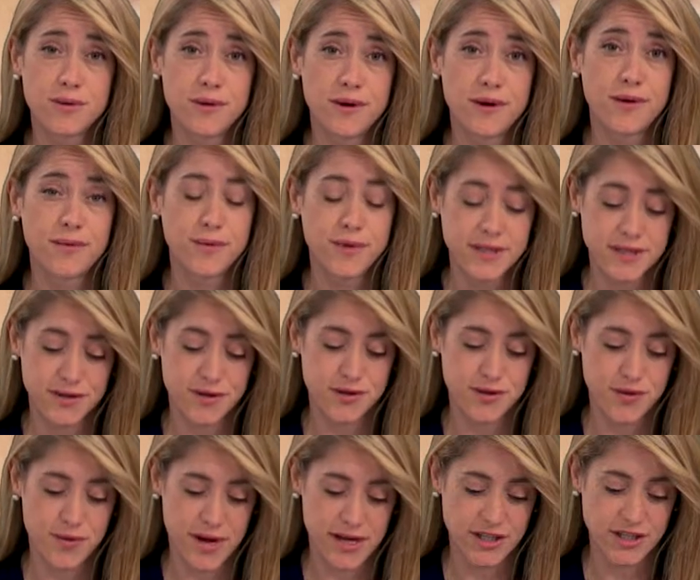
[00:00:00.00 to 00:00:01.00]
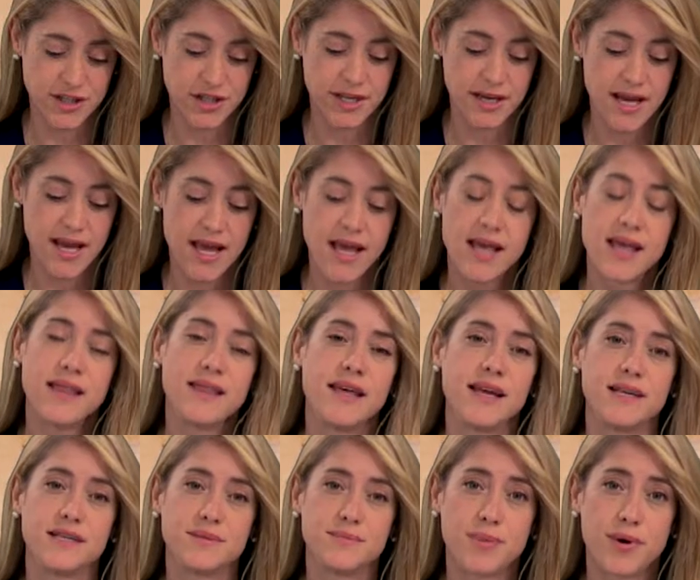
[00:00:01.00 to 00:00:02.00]
a research question that
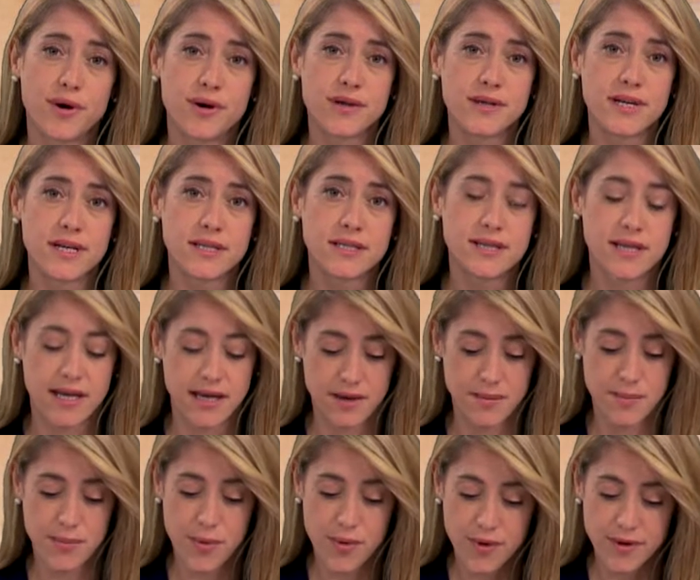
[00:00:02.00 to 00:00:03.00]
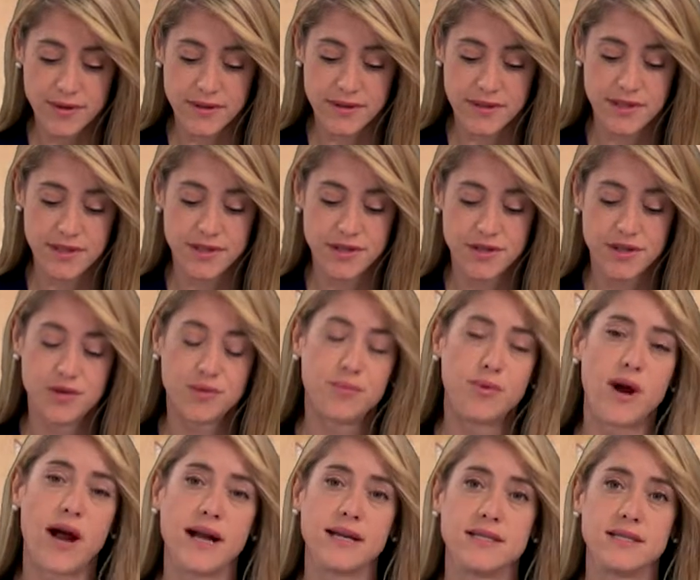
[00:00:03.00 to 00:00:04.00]
is pertinent and important to your
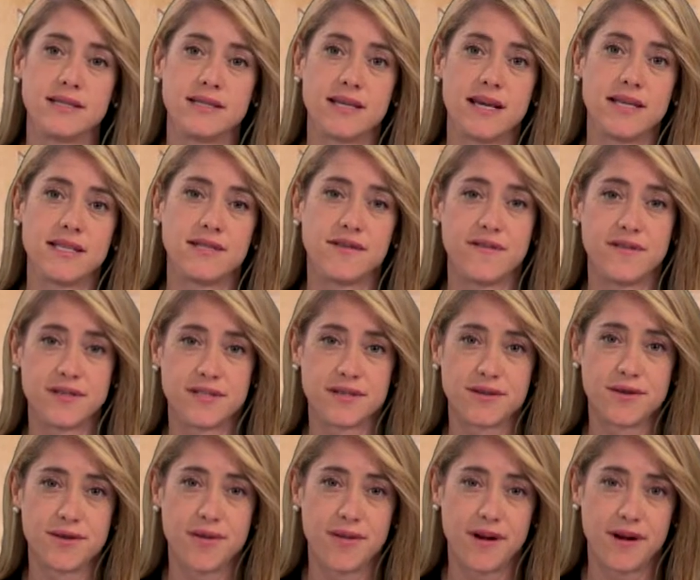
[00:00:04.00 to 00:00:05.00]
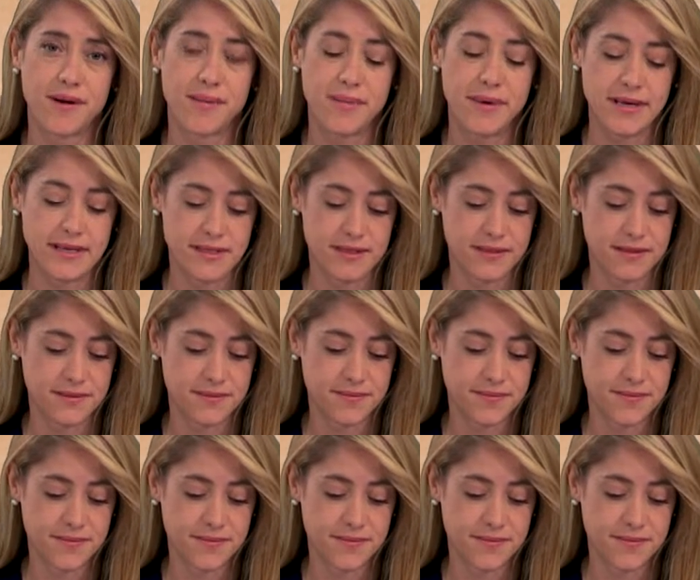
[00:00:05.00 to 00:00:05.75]
practice as a physical therapist.